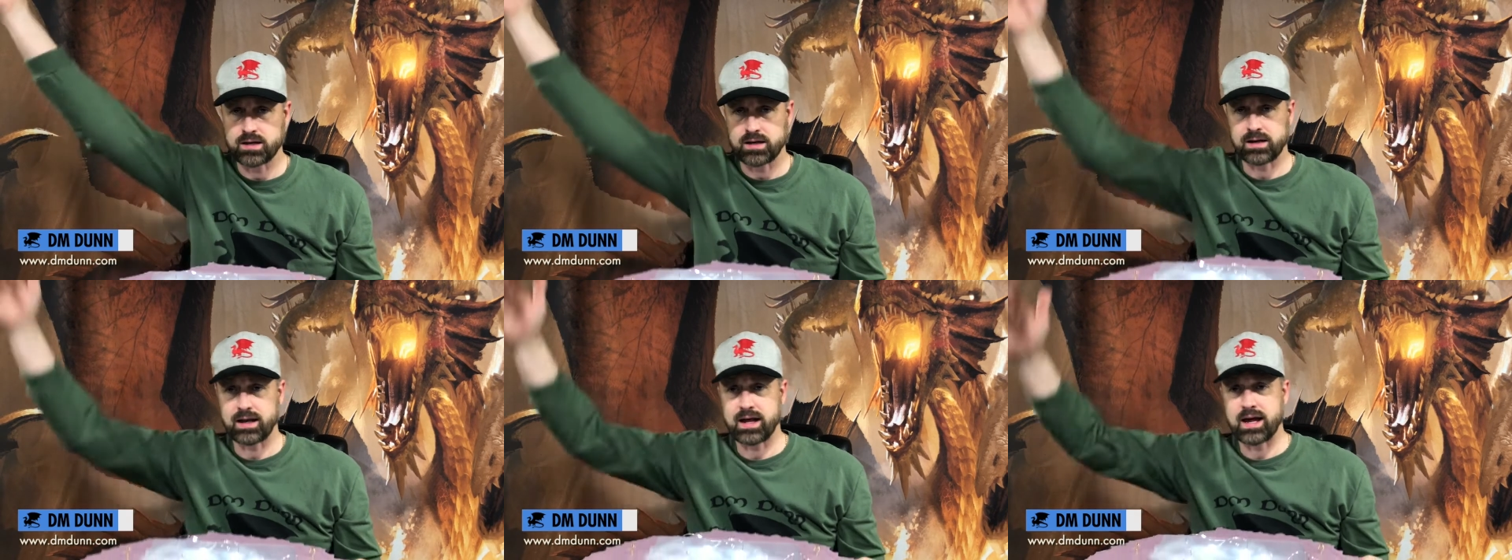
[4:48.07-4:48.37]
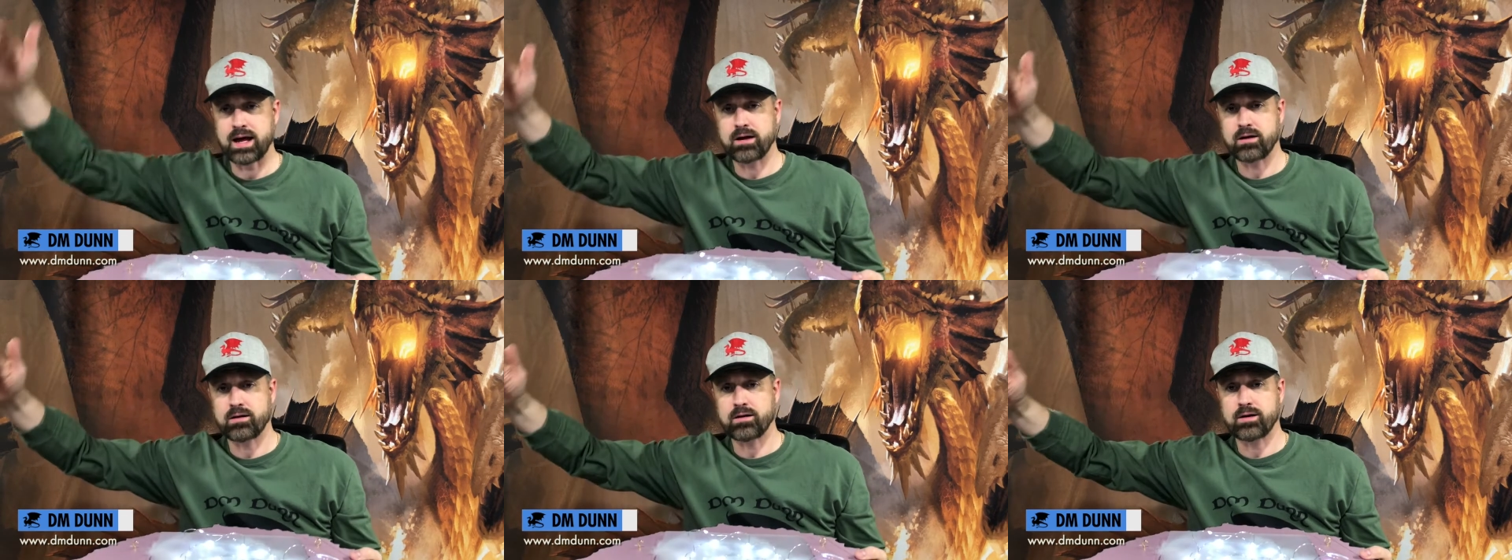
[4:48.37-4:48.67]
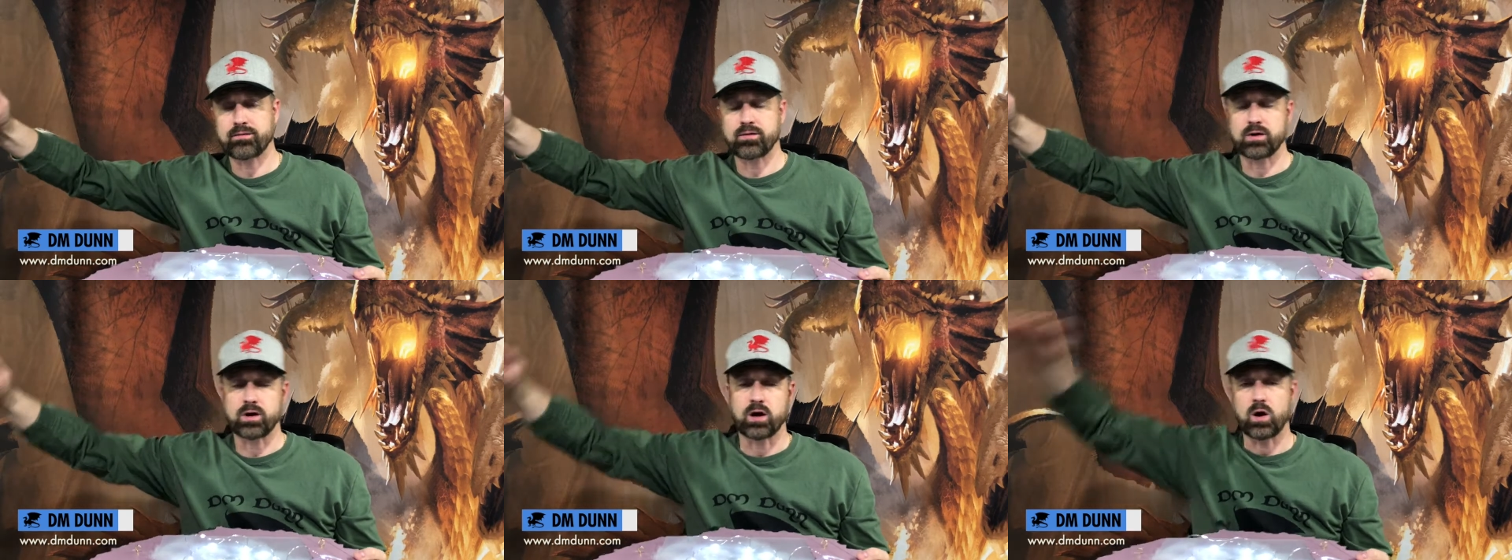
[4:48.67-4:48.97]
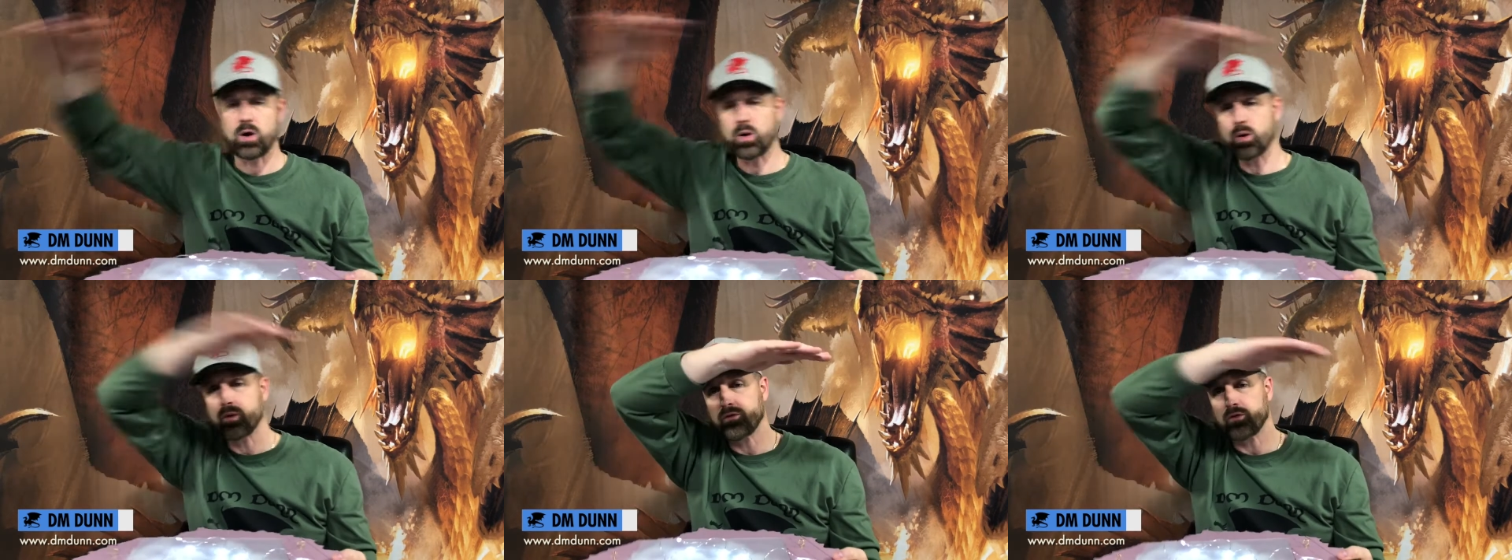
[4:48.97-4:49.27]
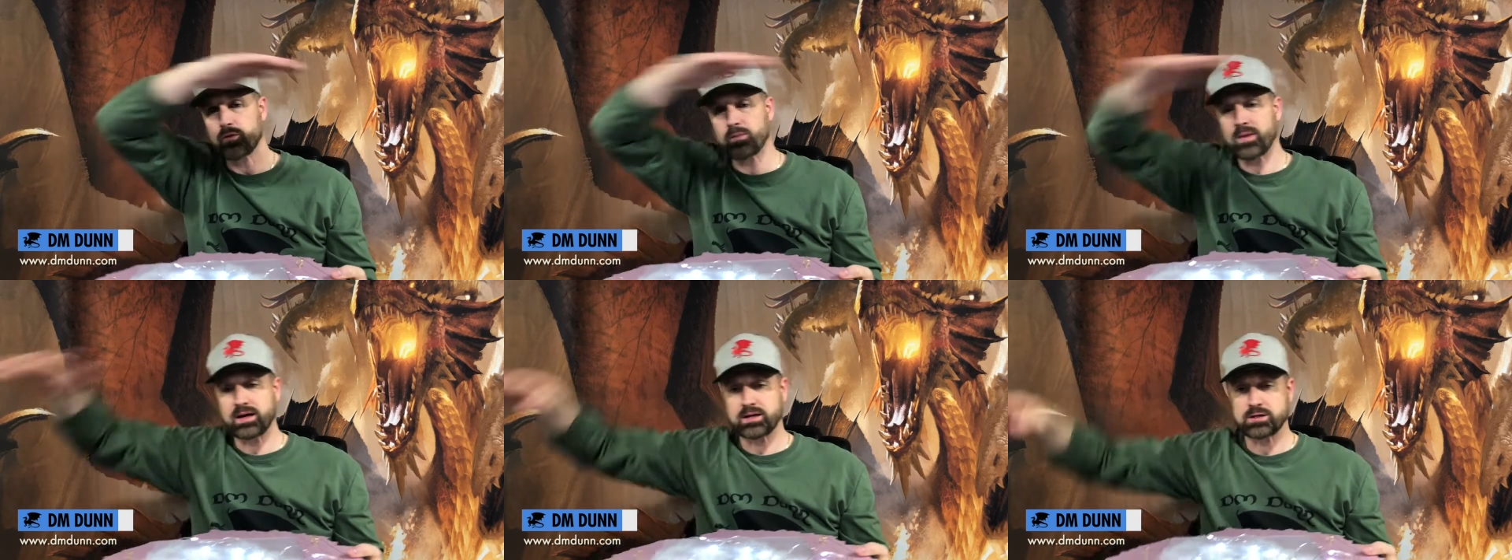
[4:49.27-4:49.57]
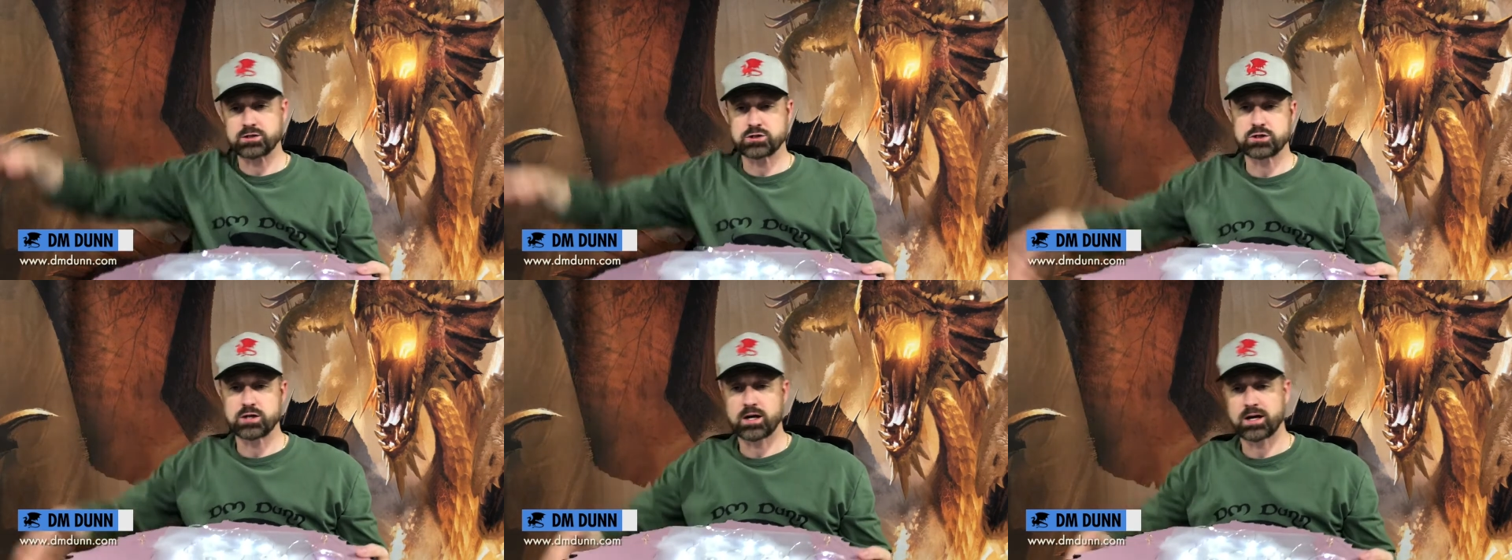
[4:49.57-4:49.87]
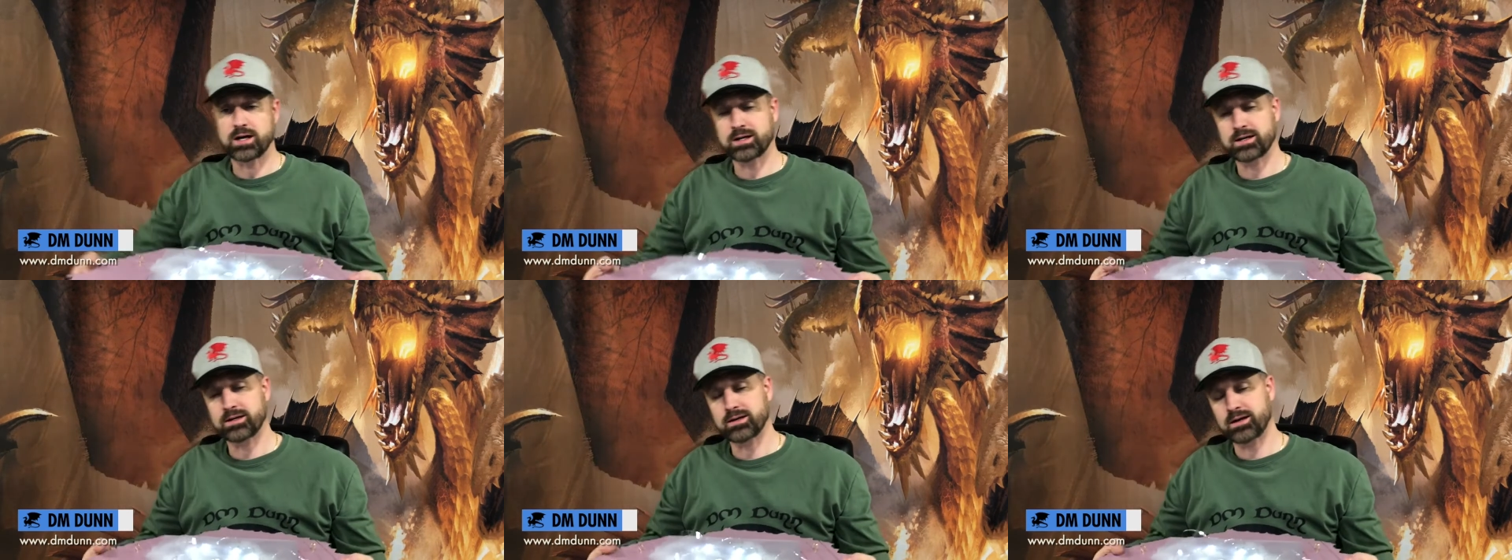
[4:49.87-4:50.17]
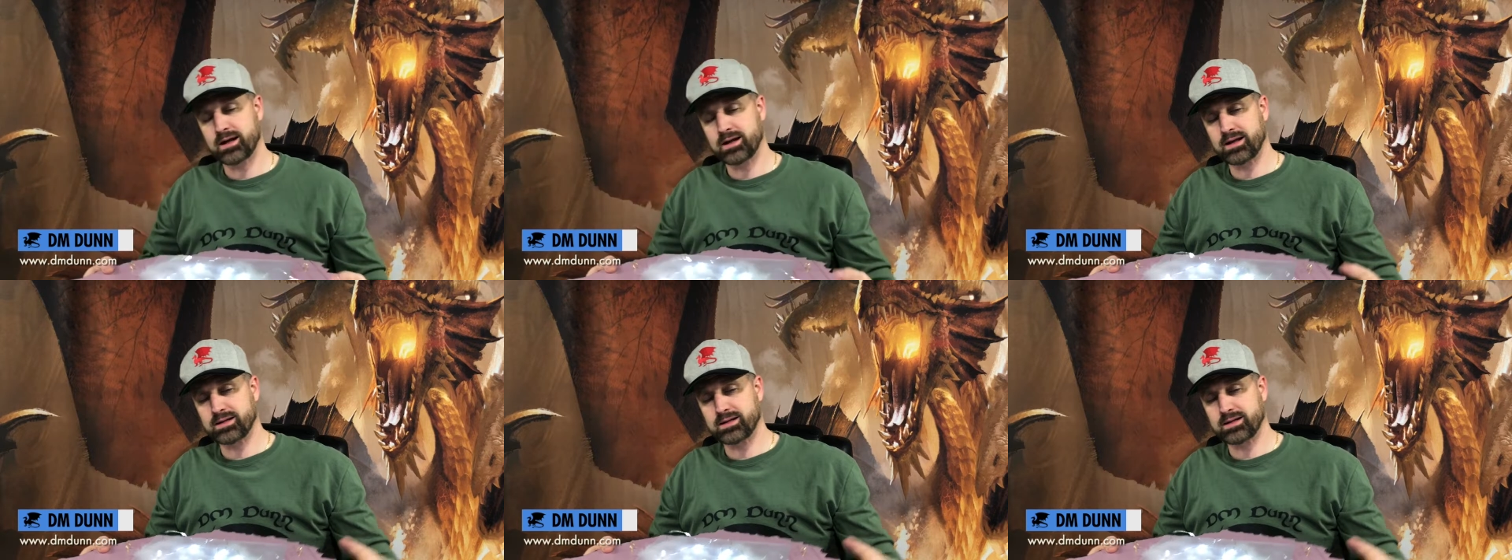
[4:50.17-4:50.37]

a ladder hovering over my giant